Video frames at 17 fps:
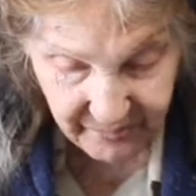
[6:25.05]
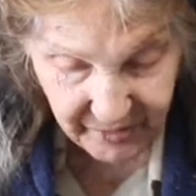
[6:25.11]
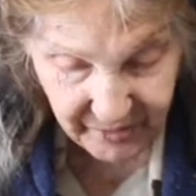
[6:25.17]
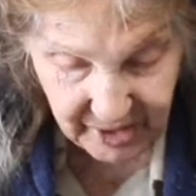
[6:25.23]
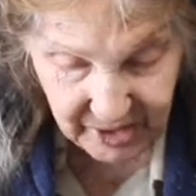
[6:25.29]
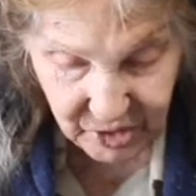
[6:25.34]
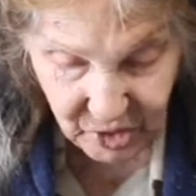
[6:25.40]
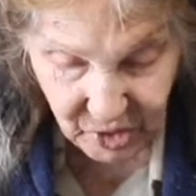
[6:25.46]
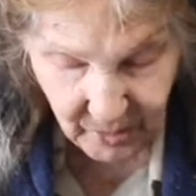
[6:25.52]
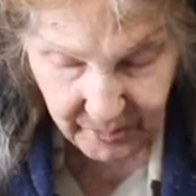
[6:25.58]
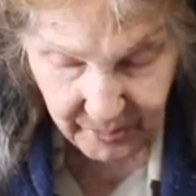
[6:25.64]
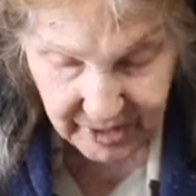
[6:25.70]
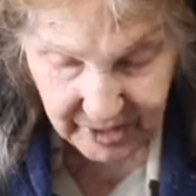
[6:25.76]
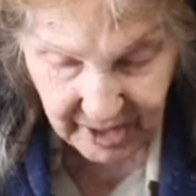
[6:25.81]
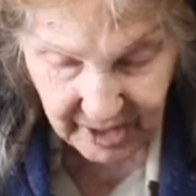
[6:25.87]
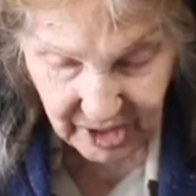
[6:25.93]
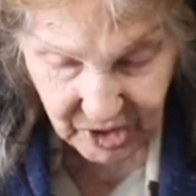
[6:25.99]

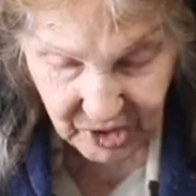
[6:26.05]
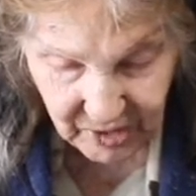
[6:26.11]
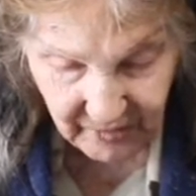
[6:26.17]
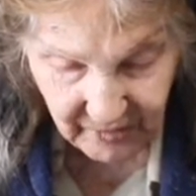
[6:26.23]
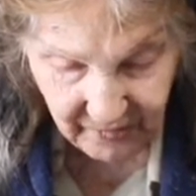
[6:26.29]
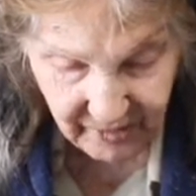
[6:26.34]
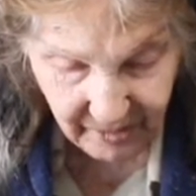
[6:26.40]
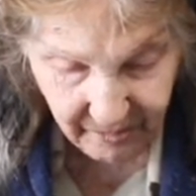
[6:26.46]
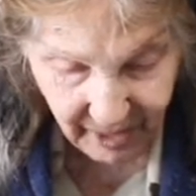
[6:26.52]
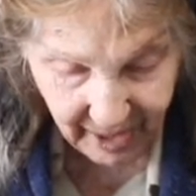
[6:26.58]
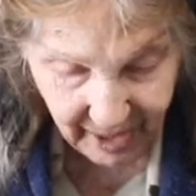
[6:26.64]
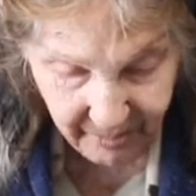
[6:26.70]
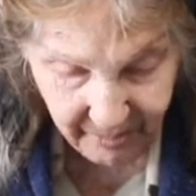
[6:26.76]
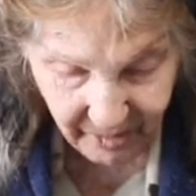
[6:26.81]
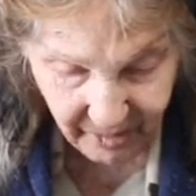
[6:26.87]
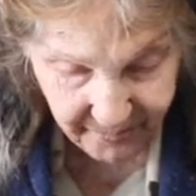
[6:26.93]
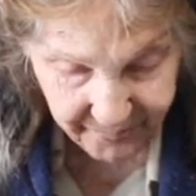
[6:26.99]
interpretation of the Bible.